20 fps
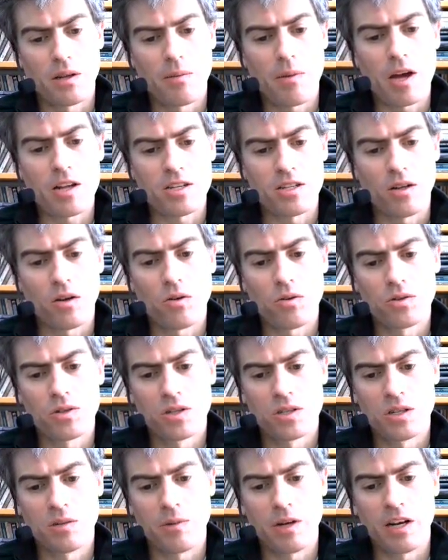imagine the whole
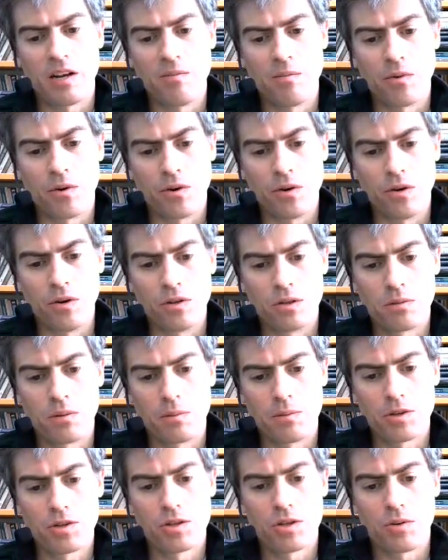system might have more nodes, but
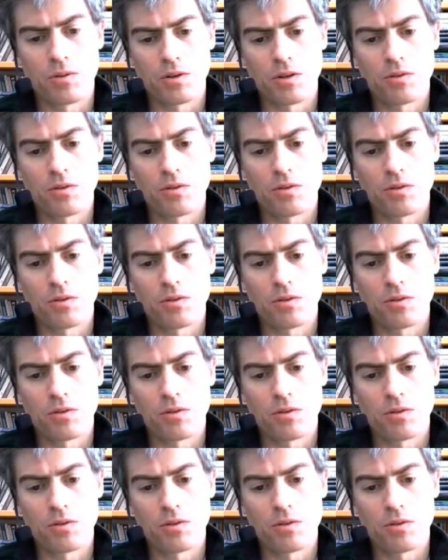I'm just showing